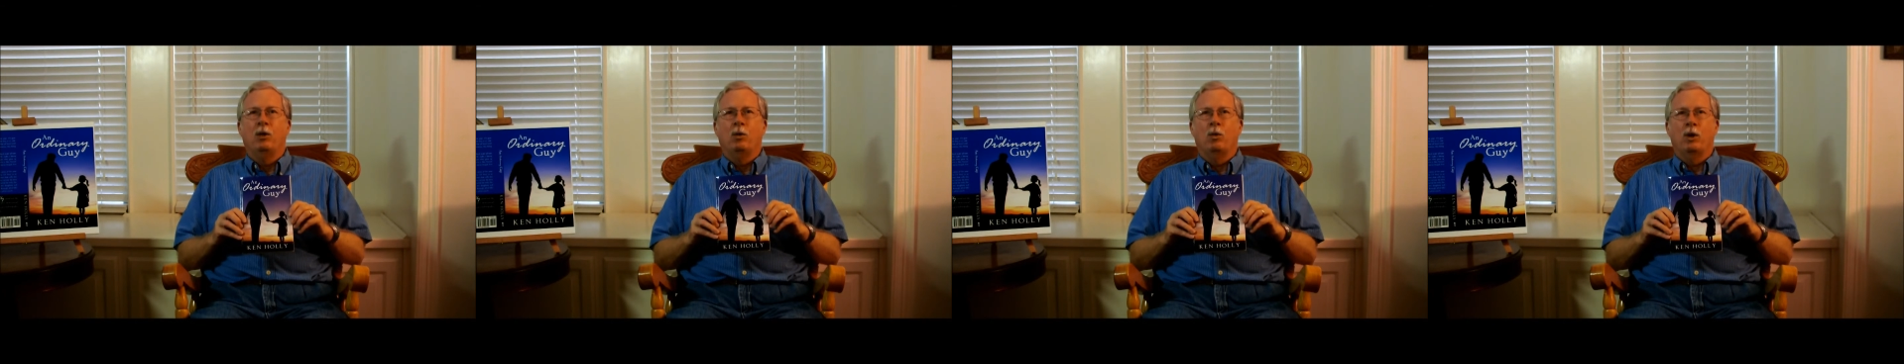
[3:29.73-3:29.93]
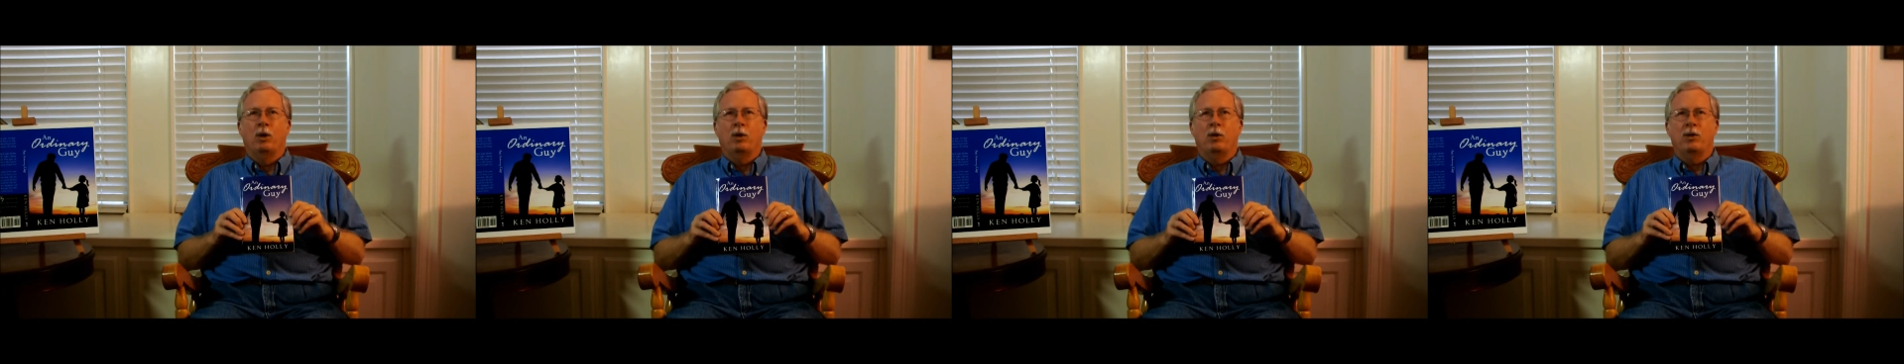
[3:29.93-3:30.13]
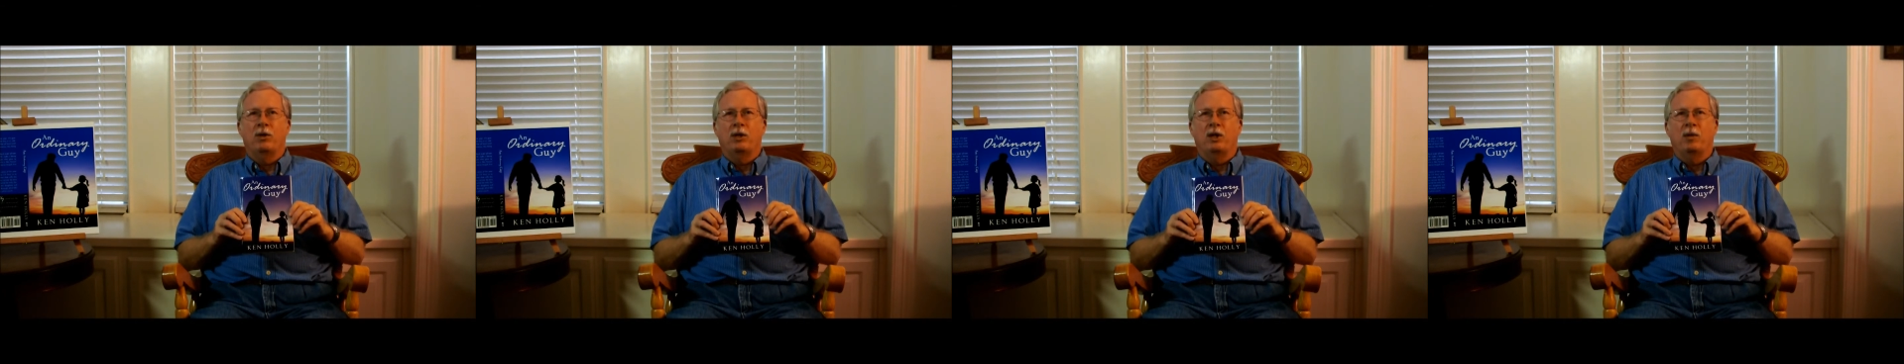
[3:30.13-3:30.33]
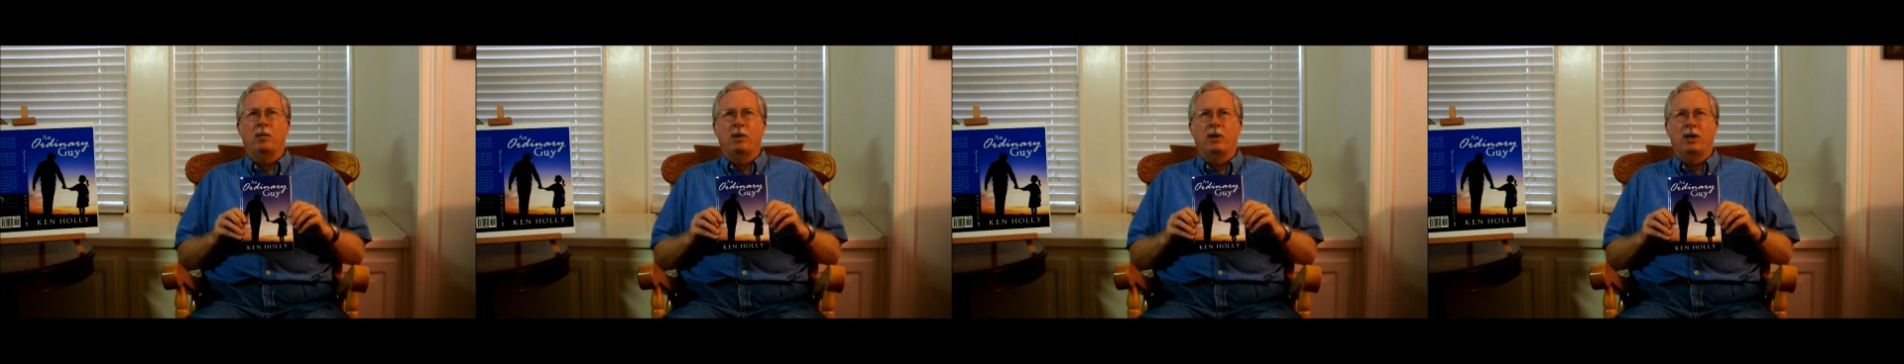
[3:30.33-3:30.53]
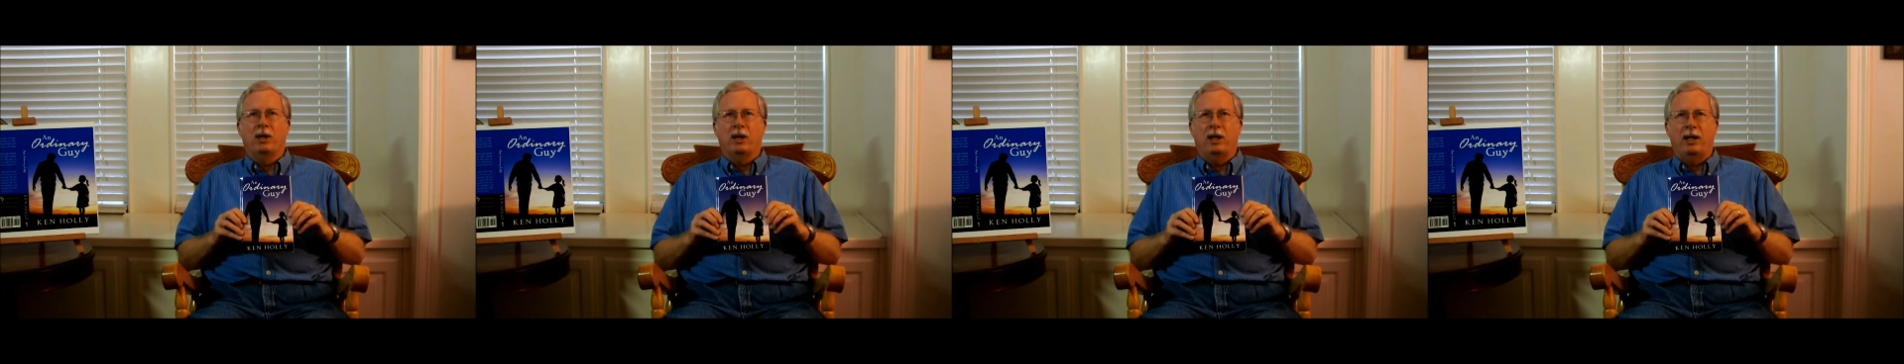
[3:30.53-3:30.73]
What are
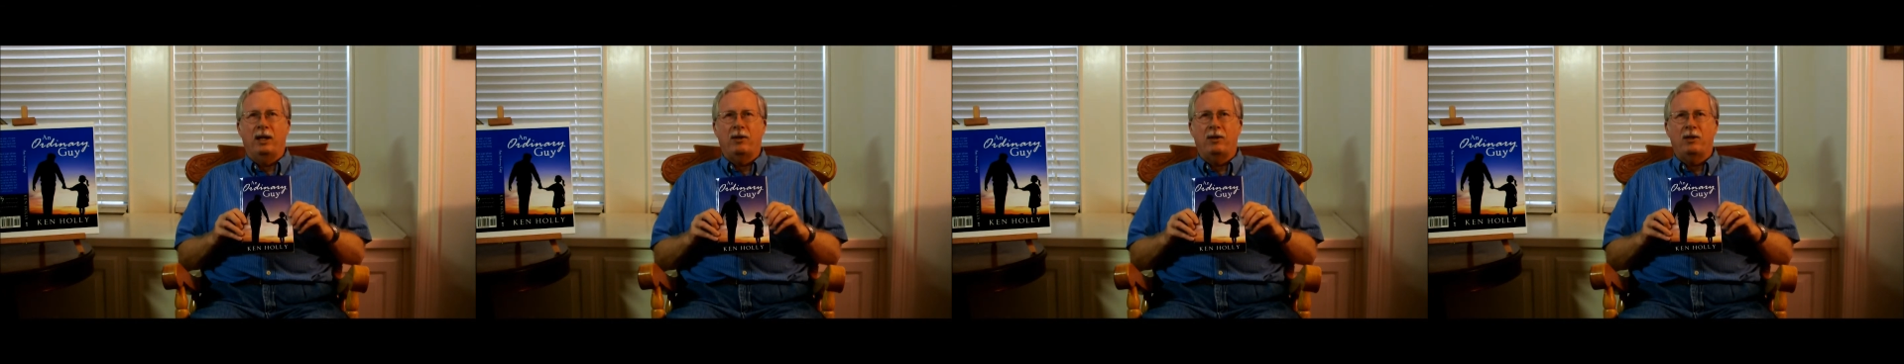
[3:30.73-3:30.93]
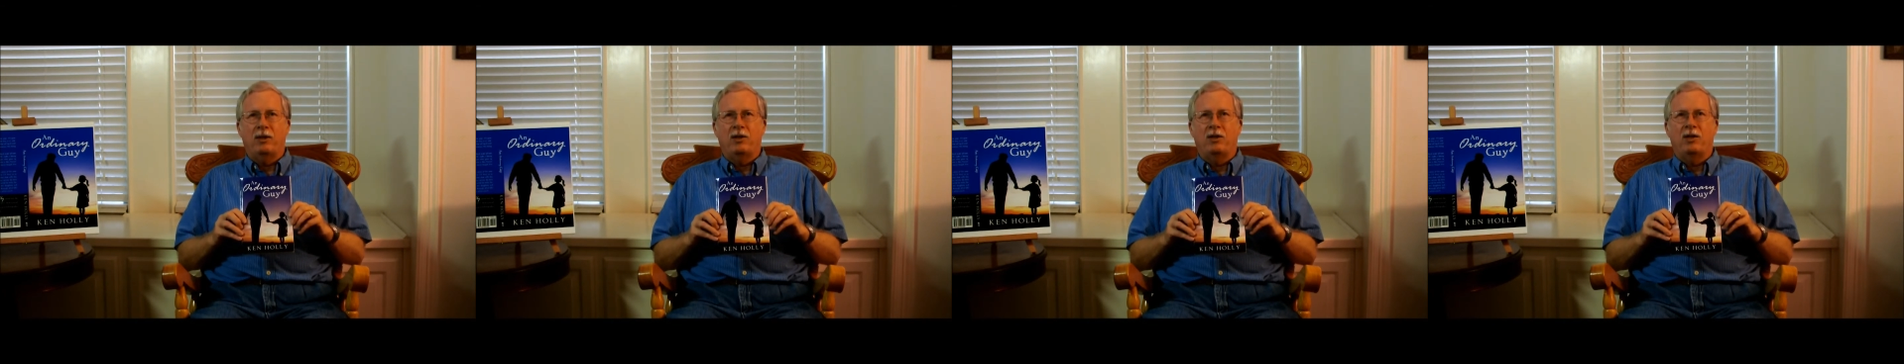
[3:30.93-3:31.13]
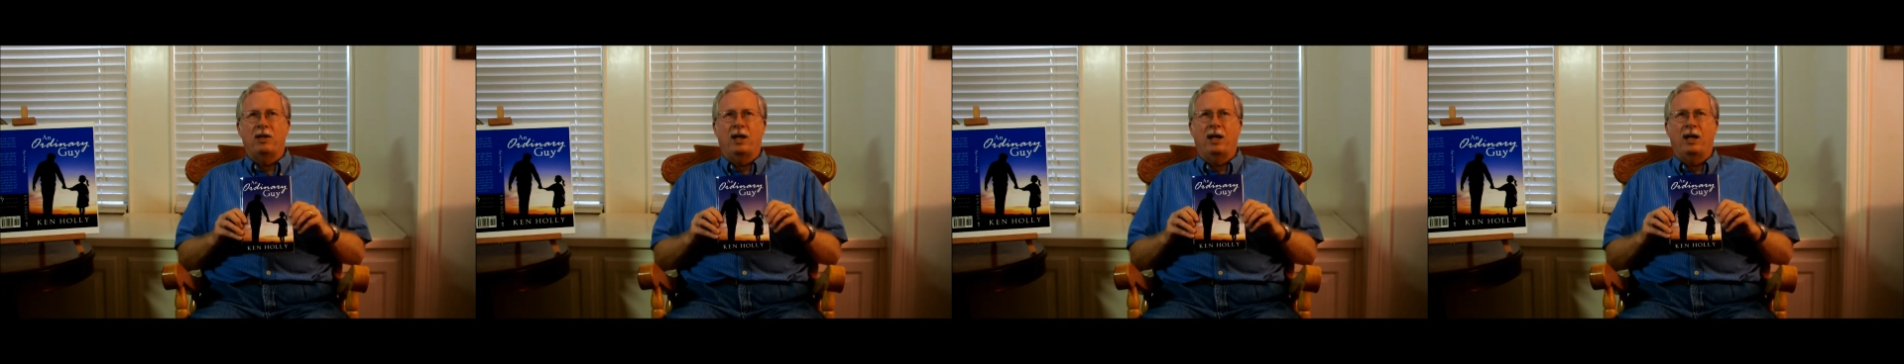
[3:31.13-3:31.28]
some of the lessons